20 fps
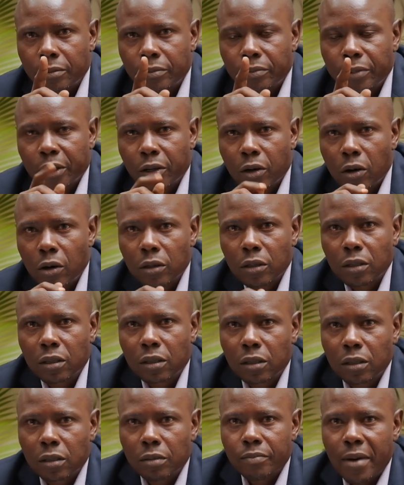
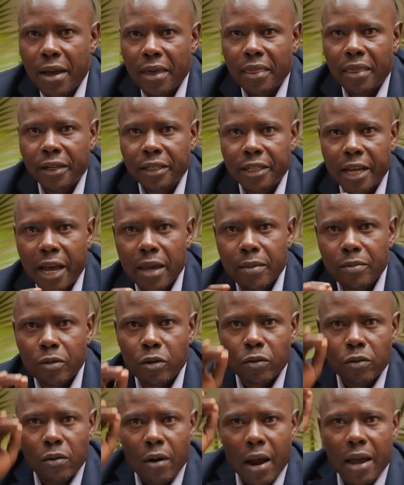Because by the time
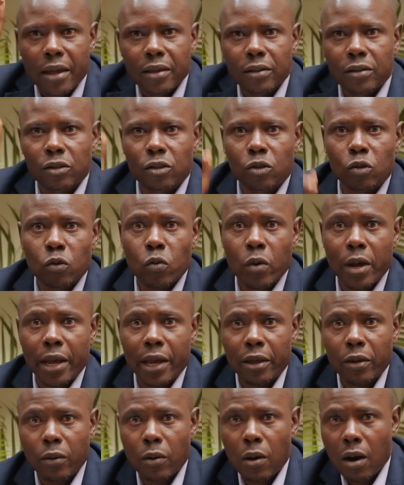you rise to where
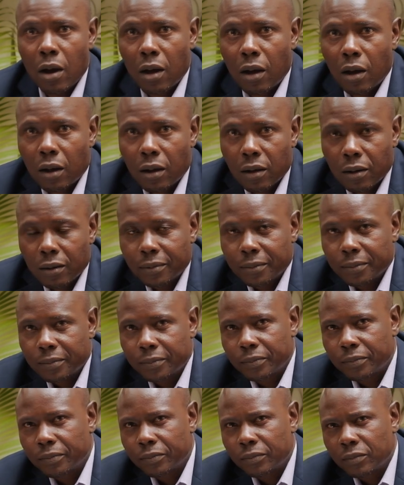you are,
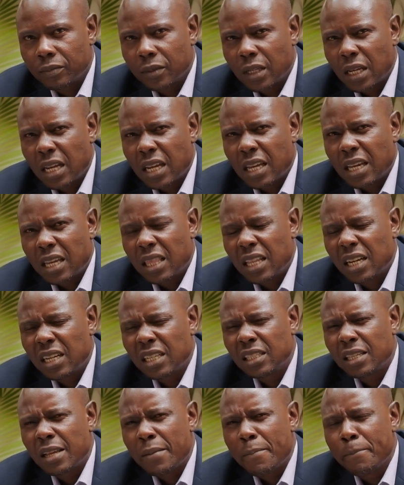there
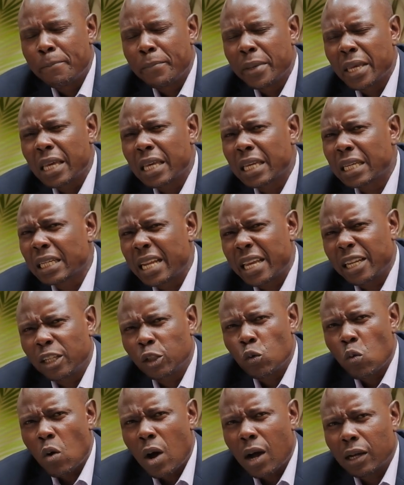is a big
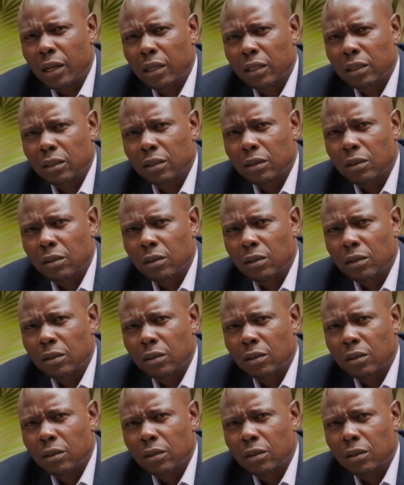network